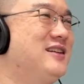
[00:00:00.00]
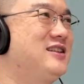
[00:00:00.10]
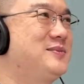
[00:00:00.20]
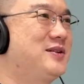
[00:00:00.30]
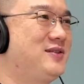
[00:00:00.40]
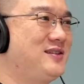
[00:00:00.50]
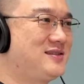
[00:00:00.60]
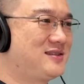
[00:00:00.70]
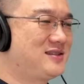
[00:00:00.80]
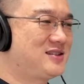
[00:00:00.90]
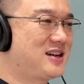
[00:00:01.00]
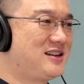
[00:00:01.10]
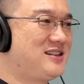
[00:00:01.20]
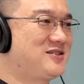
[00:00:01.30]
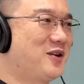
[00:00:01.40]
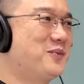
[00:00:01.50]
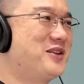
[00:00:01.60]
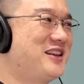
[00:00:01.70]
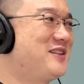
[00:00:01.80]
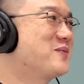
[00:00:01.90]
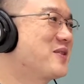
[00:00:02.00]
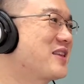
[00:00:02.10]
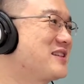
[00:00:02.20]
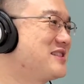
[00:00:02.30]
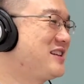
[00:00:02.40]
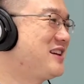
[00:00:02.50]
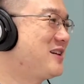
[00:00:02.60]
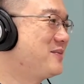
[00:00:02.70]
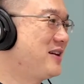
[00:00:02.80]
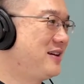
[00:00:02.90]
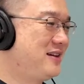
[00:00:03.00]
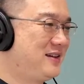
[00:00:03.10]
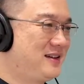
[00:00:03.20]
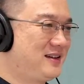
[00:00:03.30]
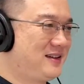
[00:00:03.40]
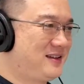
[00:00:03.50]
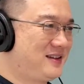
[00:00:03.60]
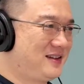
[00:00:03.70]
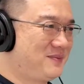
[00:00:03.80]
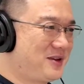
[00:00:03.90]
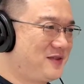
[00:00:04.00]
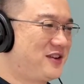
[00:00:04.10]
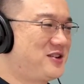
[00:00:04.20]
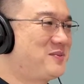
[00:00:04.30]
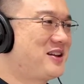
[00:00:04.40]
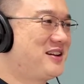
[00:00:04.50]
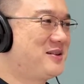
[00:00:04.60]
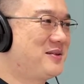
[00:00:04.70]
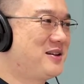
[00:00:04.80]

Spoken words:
It's about this Chinese company setting up a manufacturing plant